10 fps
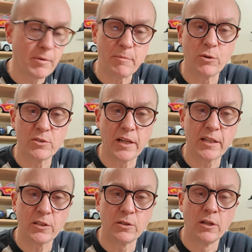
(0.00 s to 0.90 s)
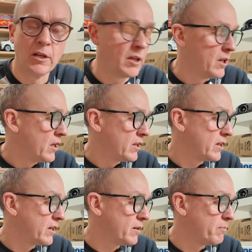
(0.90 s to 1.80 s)
a bit more technical.
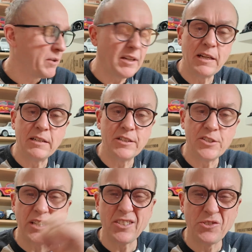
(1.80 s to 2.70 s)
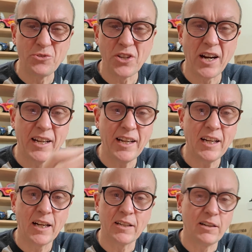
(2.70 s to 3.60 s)
PETG is too
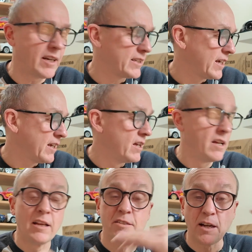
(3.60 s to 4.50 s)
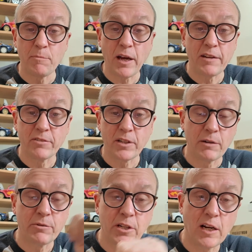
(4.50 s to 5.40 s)
shiny. I don't like that, so I might even
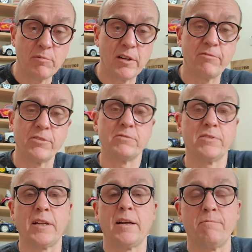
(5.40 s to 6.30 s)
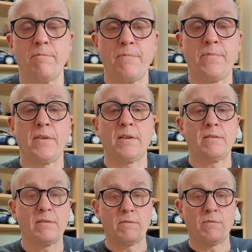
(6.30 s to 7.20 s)
go with carbon infill for that.
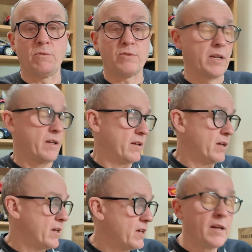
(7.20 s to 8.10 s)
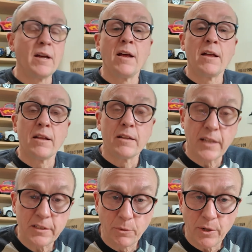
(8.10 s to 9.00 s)
We'll see.
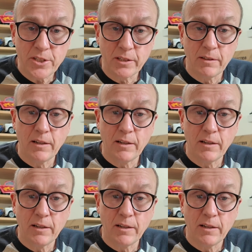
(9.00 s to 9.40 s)
Thanks for watching.